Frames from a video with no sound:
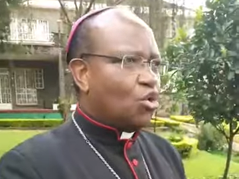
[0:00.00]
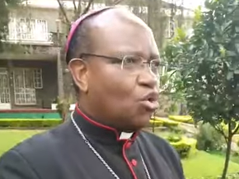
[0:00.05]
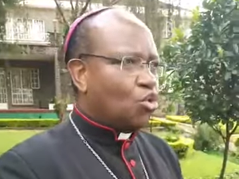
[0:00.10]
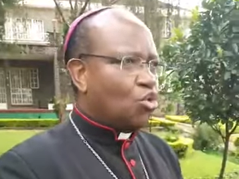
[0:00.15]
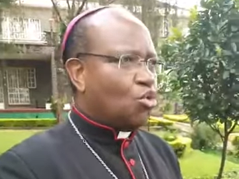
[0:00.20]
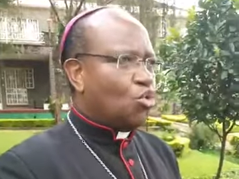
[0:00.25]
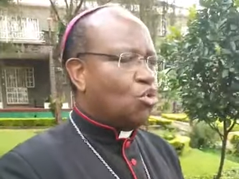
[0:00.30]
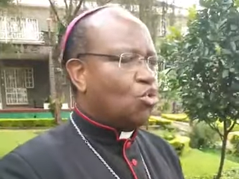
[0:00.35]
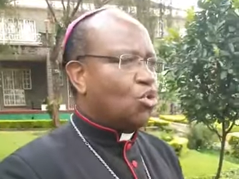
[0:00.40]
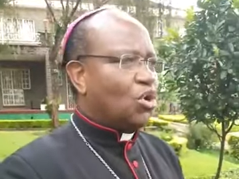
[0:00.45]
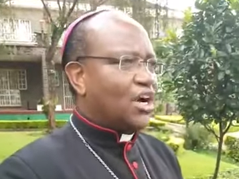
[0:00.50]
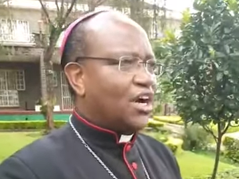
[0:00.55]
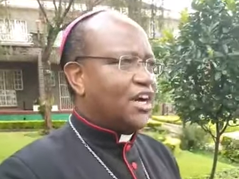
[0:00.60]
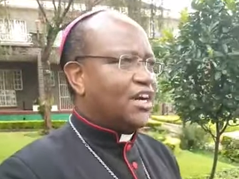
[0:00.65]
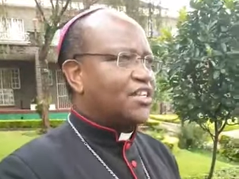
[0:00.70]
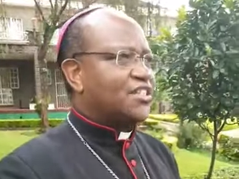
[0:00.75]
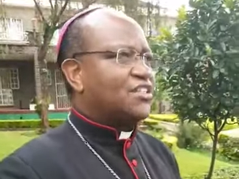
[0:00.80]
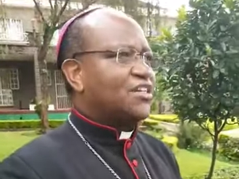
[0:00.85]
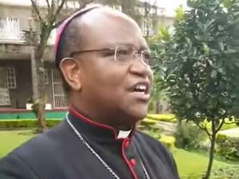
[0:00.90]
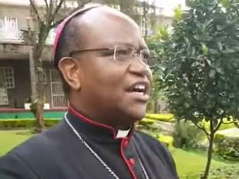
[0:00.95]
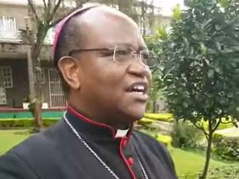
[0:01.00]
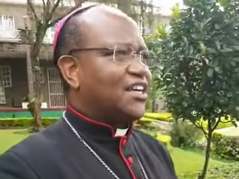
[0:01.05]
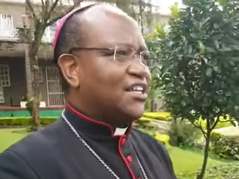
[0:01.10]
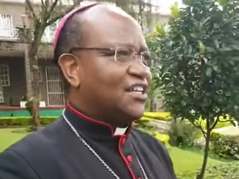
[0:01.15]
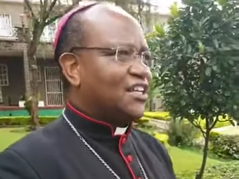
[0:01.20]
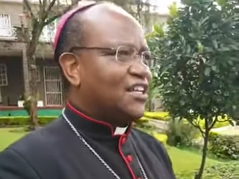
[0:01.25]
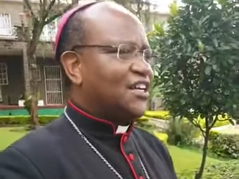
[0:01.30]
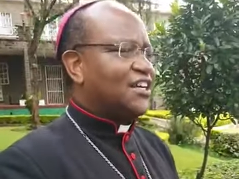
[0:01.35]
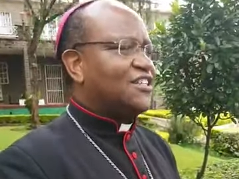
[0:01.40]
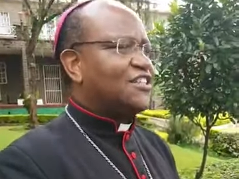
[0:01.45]
who has
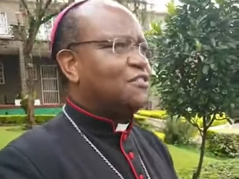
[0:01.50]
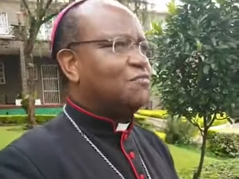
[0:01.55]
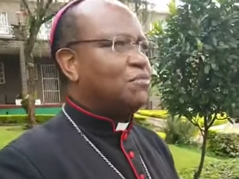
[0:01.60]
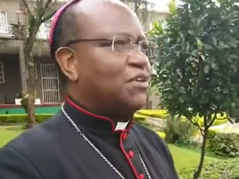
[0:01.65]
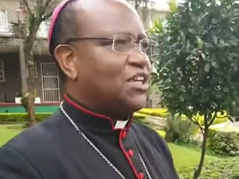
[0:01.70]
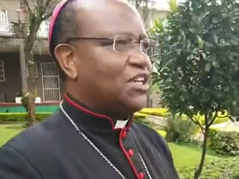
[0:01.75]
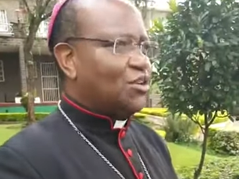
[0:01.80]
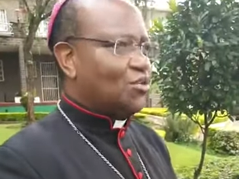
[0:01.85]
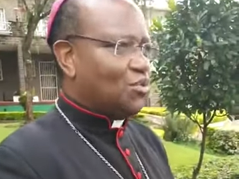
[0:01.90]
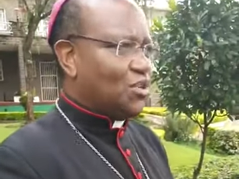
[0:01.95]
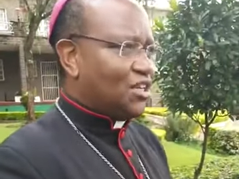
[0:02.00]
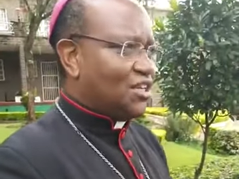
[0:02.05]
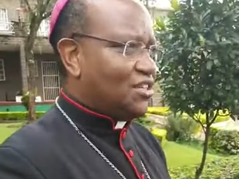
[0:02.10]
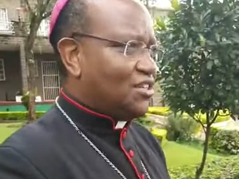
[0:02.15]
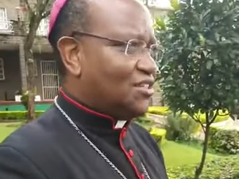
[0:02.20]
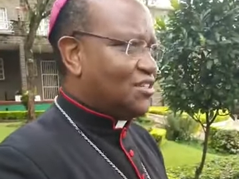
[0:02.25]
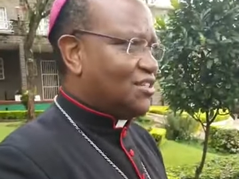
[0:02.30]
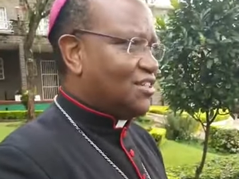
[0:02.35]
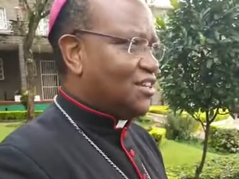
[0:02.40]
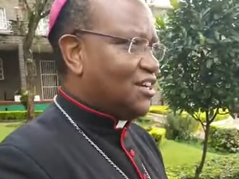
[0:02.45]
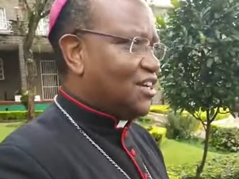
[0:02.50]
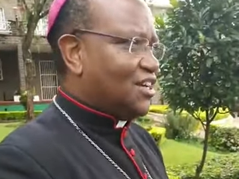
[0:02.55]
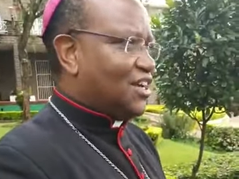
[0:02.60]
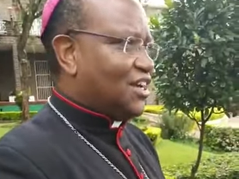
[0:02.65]
guided us in many ways.